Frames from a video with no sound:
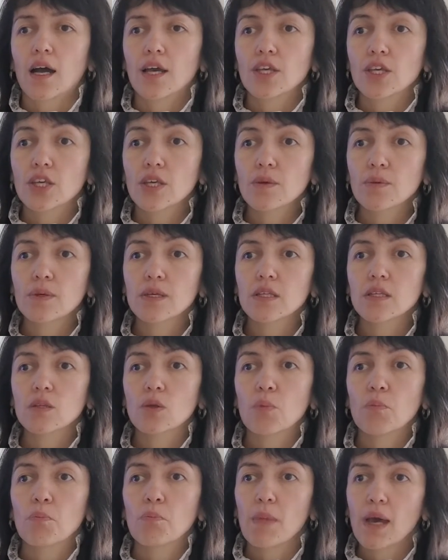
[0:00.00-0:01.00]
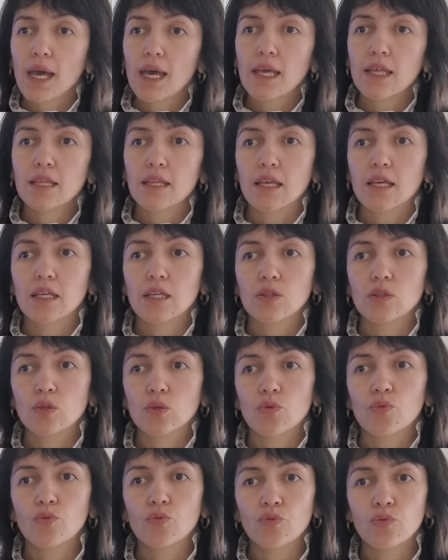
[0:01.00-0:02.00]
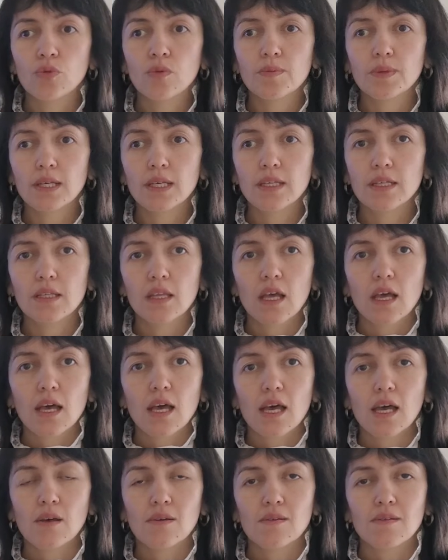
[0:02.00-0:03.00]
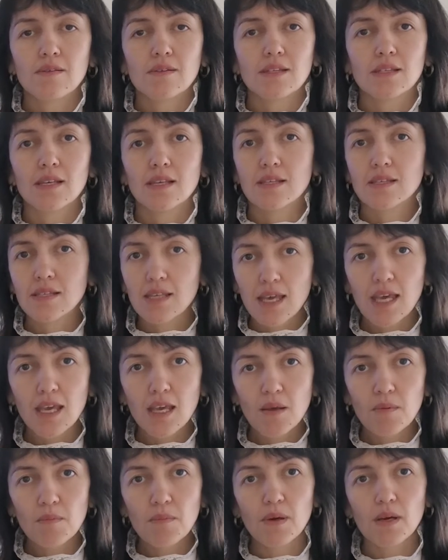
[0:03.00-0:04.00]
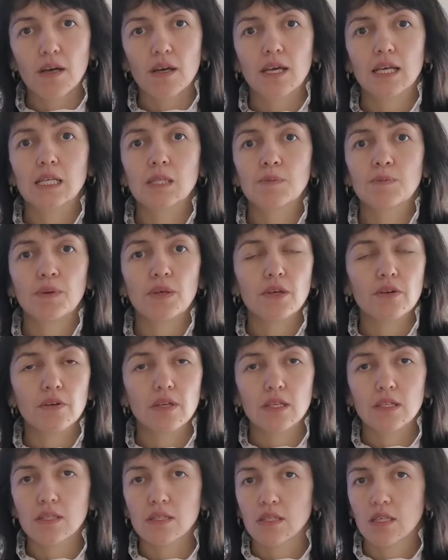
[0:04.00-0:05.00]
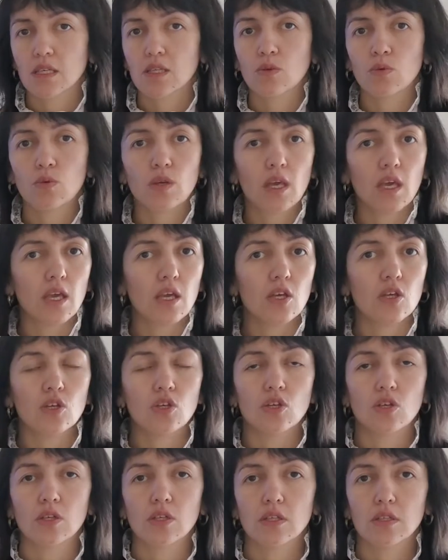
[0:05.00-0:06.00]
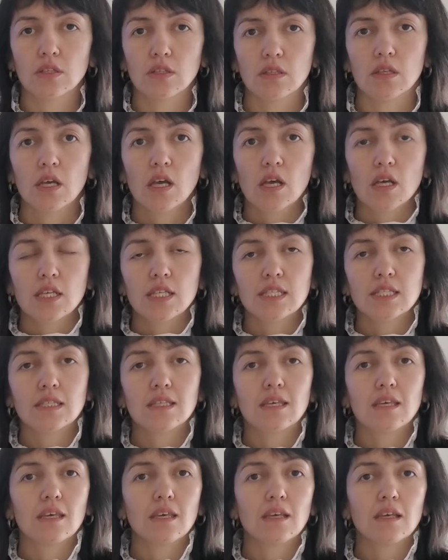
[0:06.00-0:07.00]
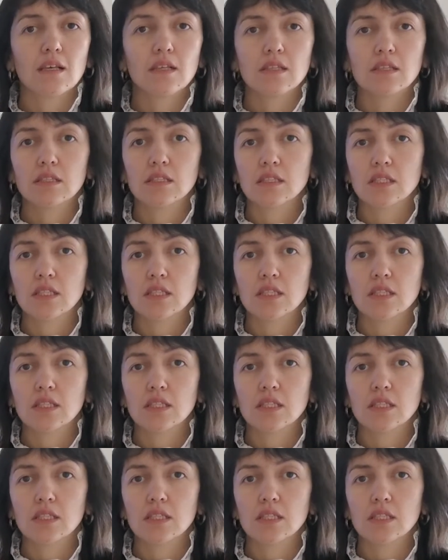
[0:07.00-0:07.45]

Even men and women have the same experience, education, skills,